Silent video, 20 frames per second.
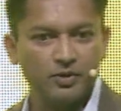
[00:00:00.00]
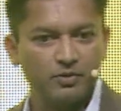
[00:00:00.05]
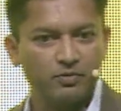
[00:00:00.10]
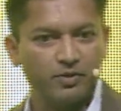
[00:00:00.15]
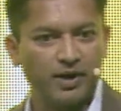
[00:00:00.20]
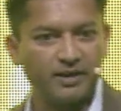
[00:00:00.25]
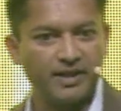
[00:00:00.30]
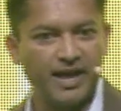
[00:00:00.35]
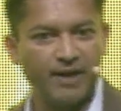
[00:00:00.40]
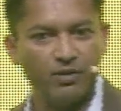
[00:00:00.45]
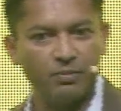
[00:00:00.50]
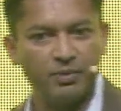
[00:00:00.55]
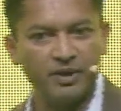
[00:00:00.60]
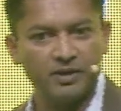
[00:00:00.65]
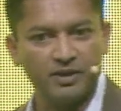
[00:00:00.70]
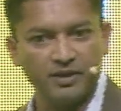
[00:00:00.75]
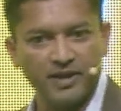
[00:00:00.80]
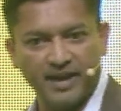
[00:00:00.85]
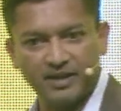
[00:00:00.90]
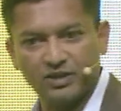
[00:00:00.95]
Right? That would be
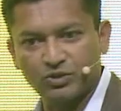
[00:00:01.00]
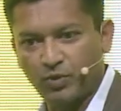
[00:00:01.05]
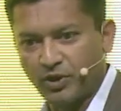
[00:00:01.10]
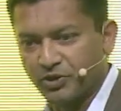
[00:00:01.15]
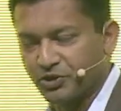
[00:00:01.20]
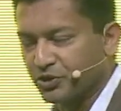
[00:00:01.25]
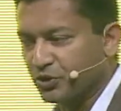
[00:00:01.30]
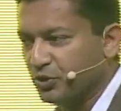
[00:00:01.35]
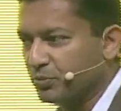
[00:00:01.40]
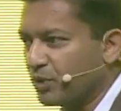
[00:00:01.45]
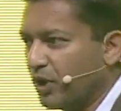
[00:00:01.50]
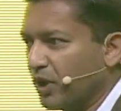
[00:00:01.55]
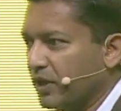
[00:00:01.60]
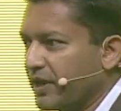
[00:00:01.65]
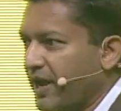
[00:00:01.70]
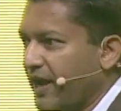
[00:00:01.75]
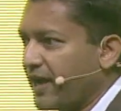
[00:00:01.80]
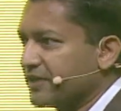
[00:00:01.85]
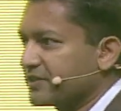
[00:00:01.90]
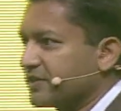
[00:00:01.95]
the next question you
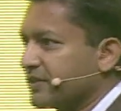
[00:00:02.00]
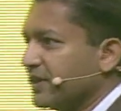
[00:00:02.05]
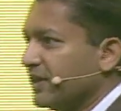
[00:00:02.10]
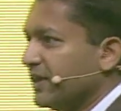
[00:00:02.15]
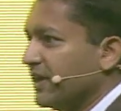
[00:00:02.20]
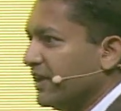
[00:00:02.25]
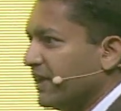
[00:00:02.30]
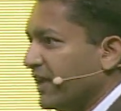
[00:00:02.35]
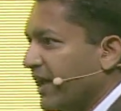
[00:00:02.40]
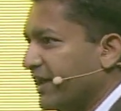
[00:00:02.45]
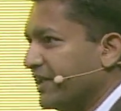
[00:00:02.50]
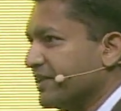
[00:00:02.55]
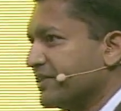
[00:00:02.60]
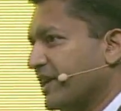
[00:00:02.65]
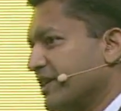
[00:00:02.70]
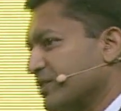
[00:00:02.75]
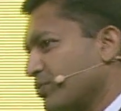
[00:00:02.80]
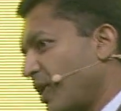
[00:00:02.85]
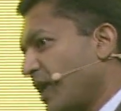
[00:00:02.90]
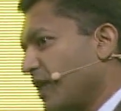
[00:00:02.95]
probably ask. And he
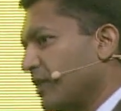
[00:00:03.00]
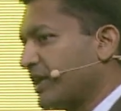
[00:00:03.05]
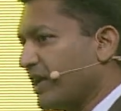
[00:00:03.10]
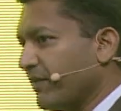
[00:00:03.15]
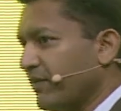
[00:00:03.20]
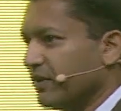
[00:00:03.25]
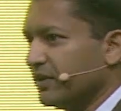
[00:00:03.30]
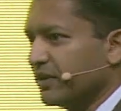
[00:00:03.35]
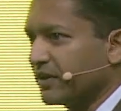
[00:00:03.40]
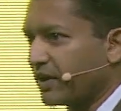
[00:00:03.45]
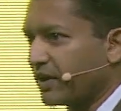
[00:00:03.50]
says, well, given the